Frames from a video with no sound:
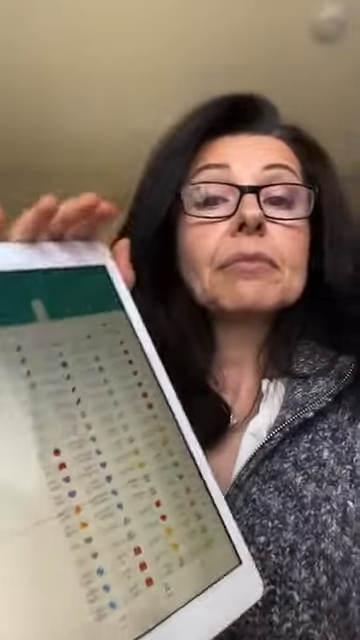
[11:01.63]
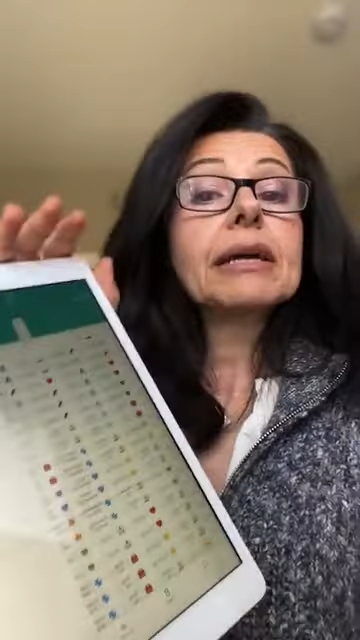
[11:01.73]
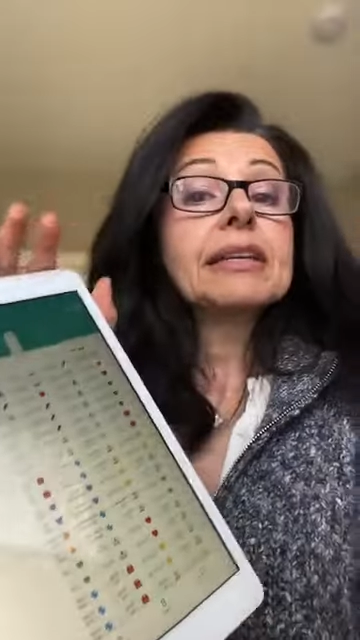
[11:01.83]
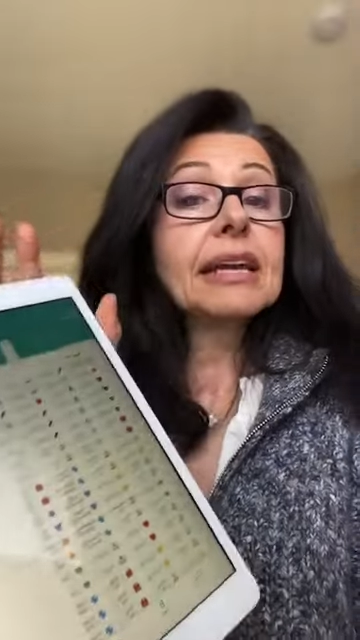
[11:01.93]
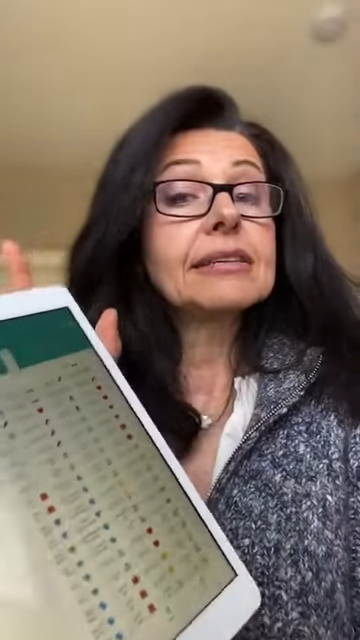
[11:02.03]
a.m.
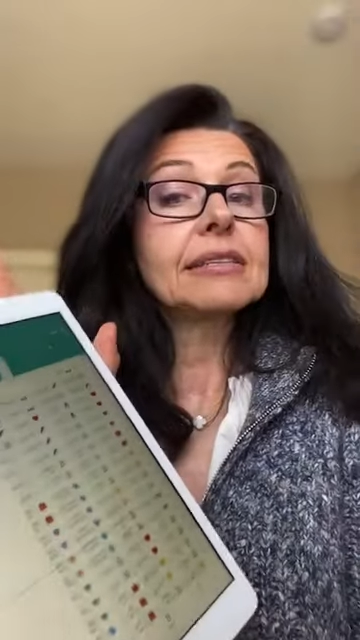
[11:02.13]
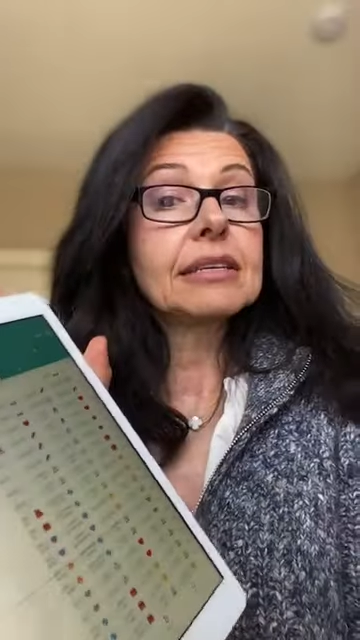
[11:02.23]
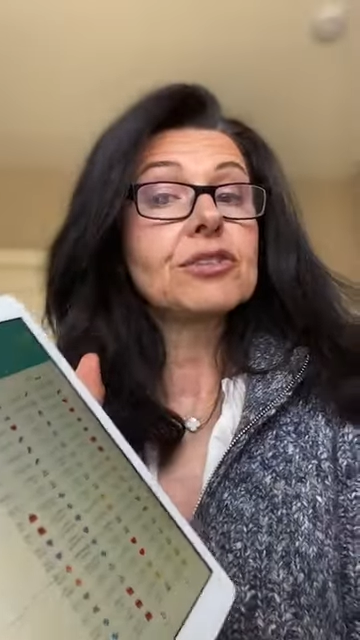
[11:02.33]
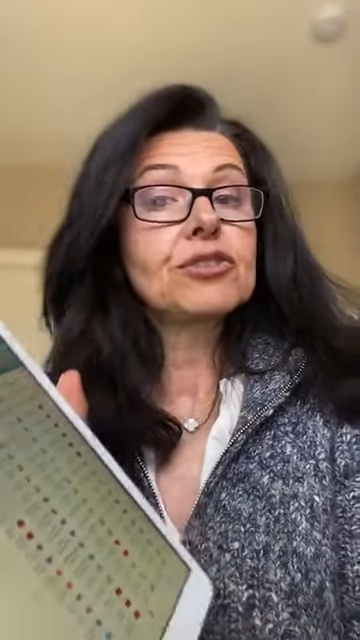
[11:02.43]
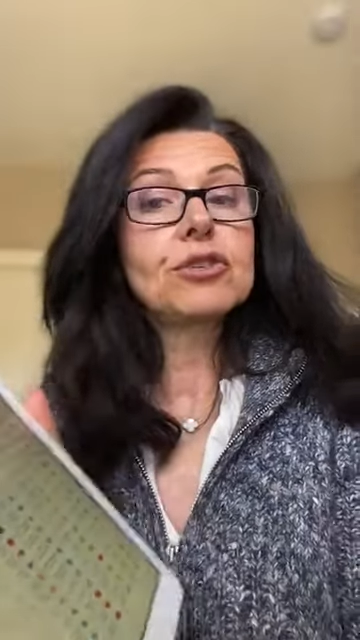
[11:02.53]
And
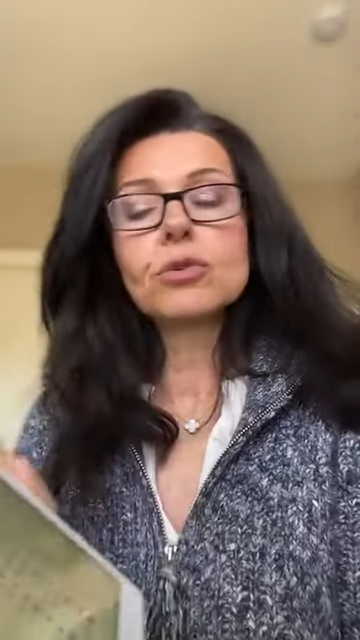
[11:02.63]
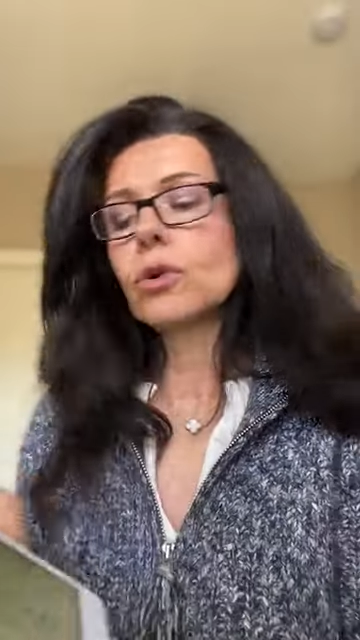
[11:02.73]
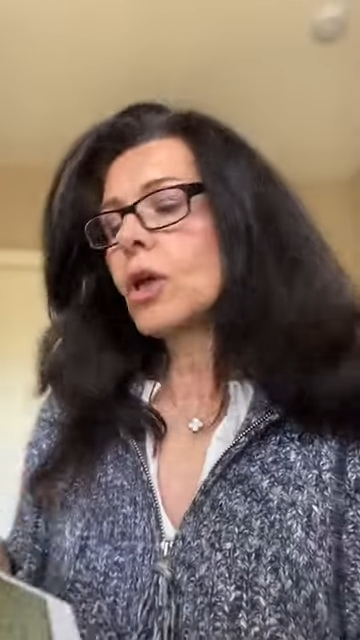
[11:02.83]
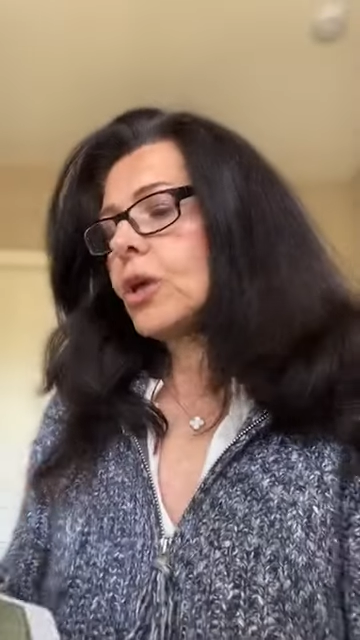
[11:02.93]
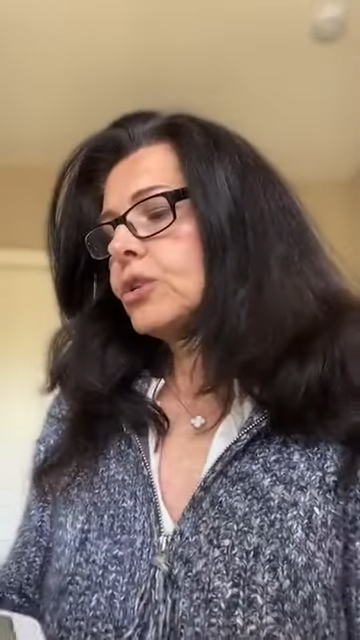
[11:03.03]
yes, it's
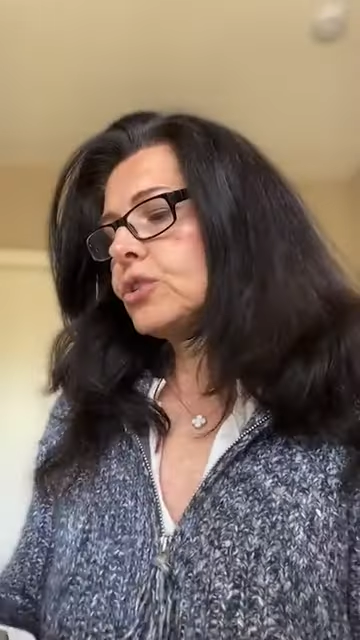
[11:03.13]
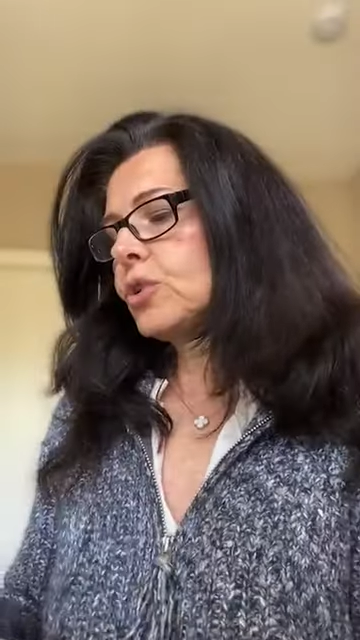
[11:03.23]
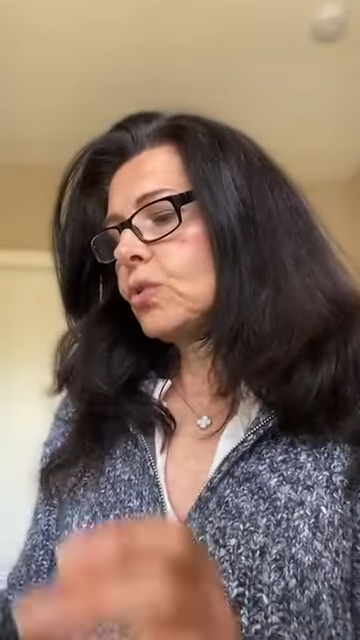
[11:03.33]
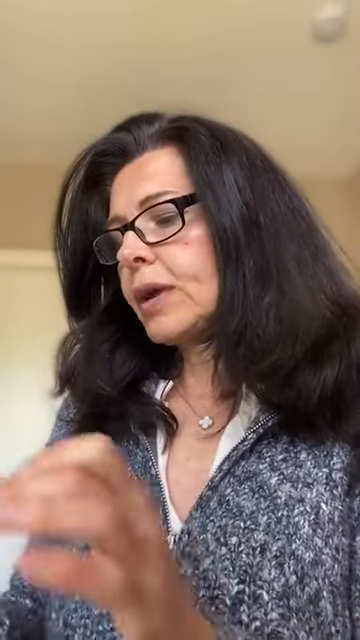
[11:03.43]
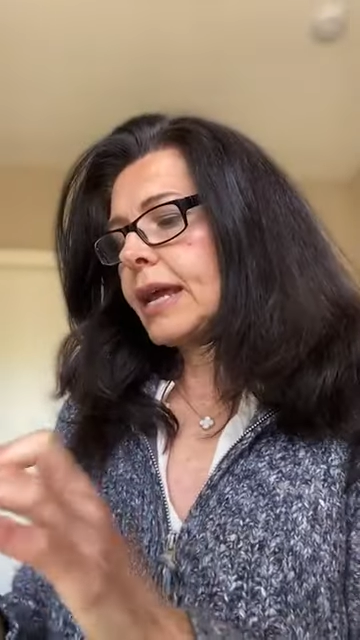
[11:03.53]
true.
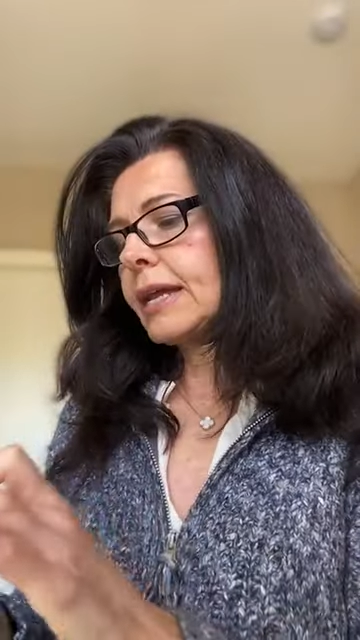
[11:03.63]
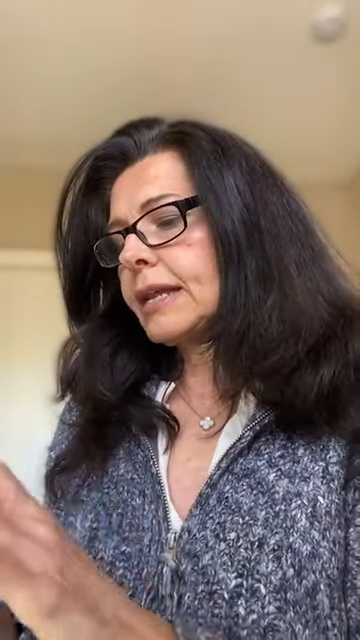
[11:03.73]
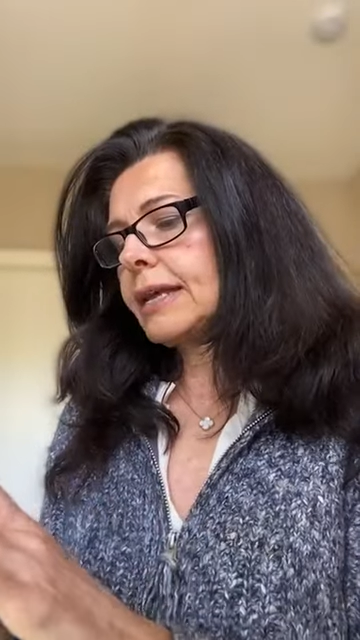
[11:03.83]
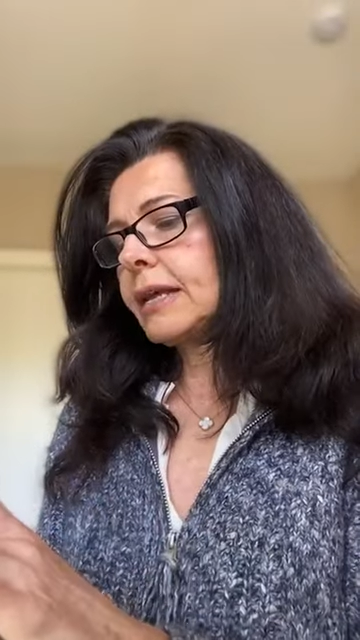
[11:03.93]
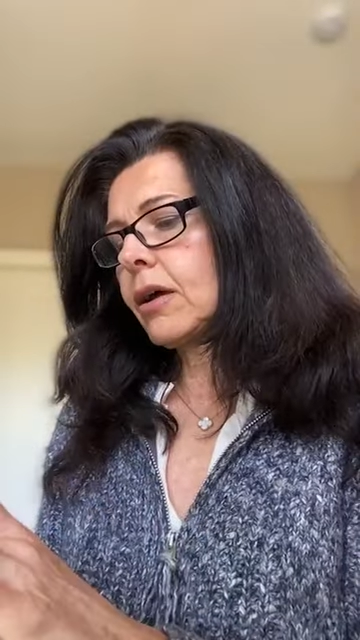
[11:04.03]
So when I
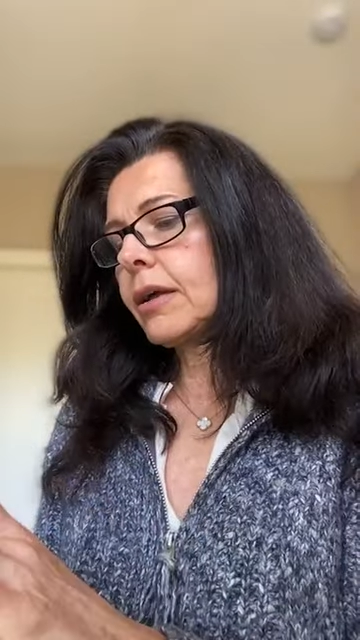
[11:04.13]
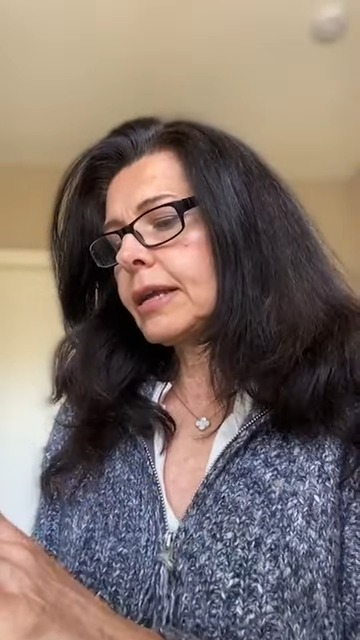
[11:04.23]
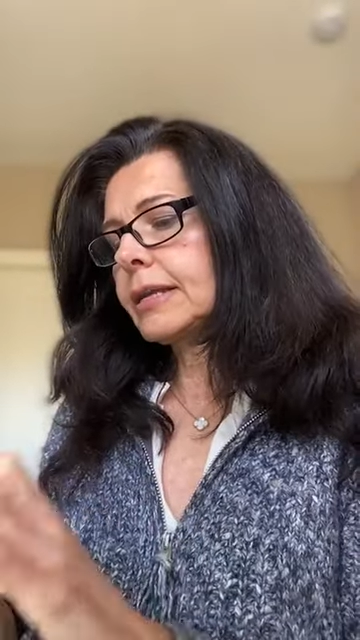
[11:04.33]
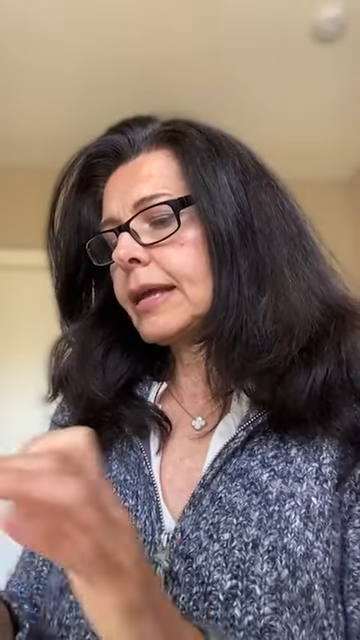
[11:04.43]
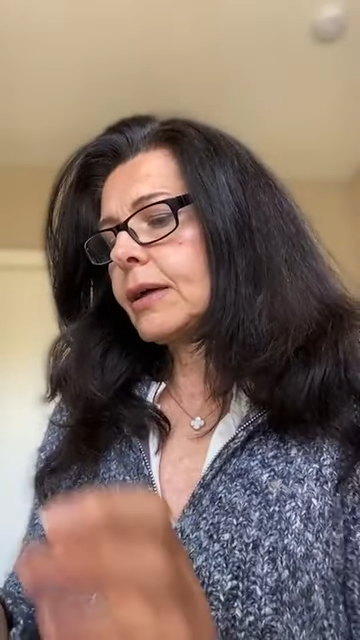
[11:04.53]
click on it,